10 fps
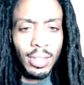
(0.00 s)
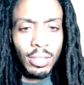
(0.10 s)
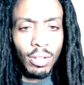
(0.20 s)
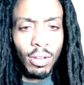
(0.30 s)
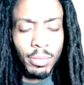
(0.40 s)

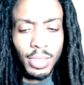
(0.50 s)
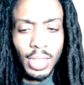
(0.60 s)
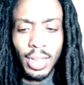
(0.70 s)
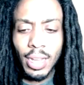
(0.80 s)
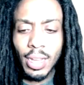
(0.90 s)
You know what I'm
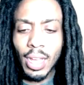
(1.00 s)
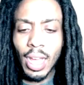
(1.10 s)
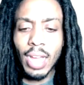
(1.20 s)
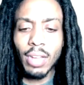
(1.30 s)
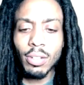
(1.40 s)
saying?
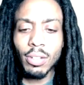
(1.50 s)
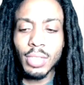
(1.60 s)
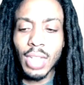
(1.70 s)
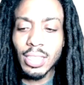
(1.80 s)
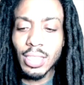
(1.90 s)

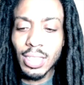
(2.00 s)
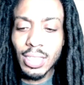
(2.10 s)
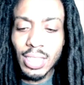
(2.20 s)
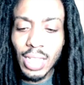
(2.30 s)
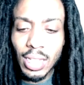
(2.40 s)
Tasha could
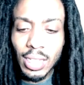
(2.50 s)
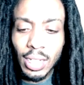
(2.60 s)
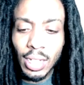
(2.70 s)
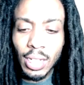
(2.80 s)
sell it.